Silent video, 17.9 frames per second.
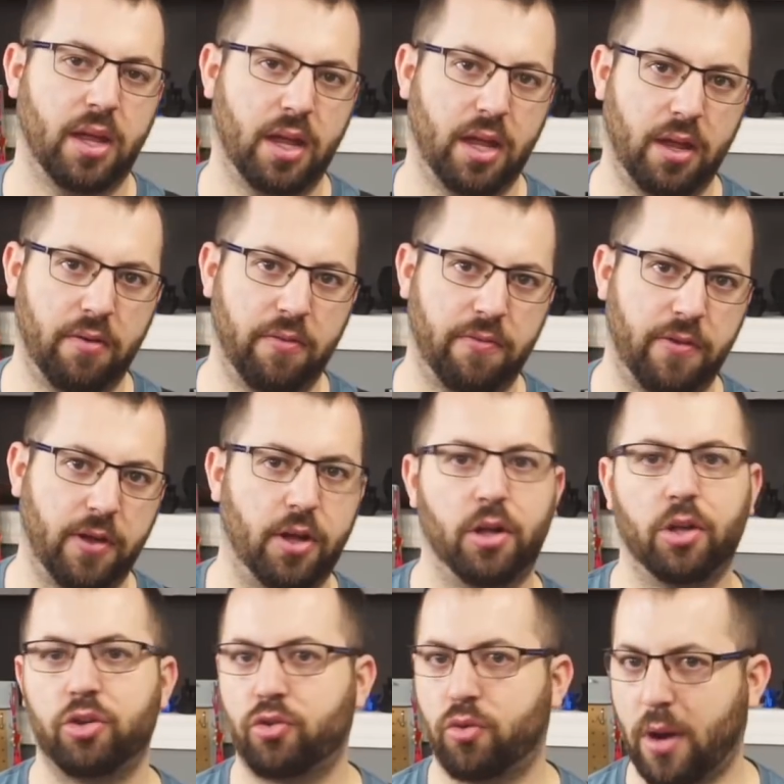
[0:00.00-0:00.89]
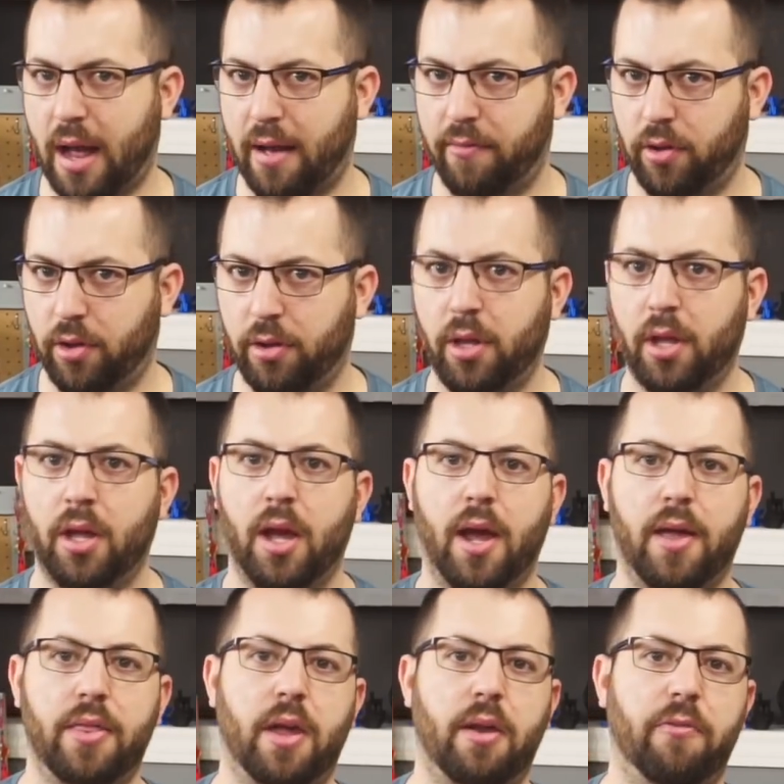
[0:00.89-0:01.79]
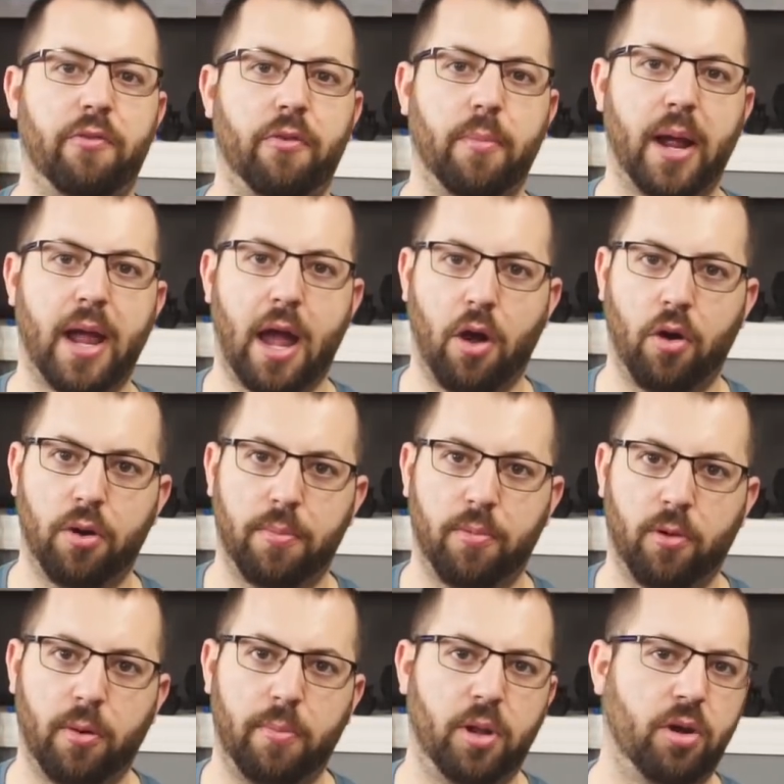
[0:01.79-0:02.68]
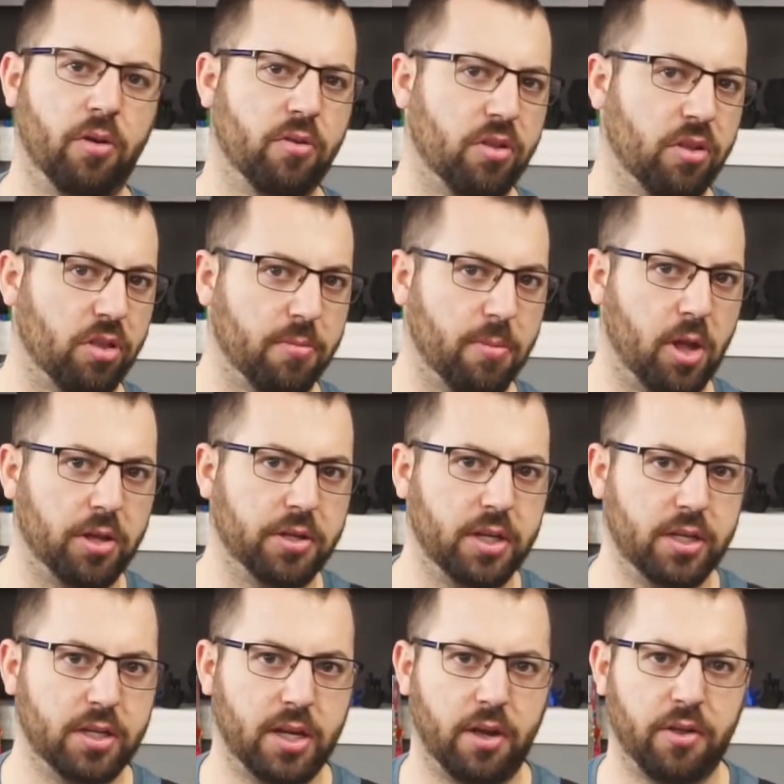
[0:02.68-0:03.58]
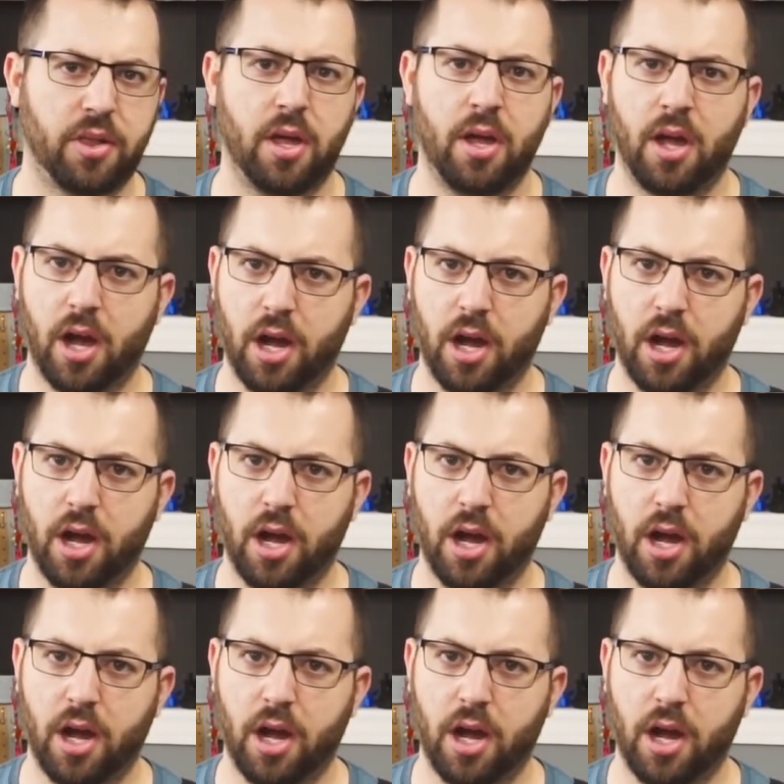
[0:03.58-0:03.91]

infill, travel, and then for my outer perimeters and small details,